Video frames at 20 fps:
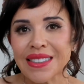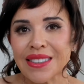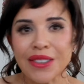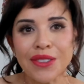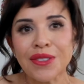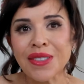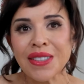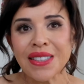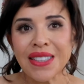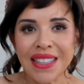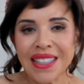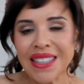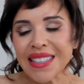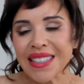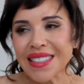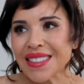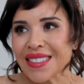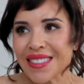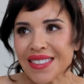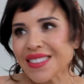losing
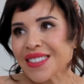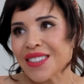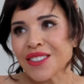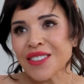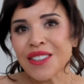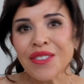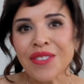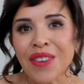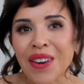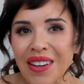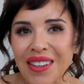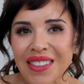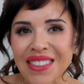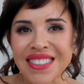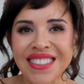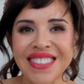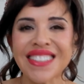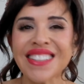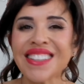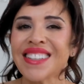keys, and there he
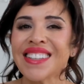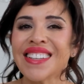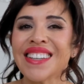was.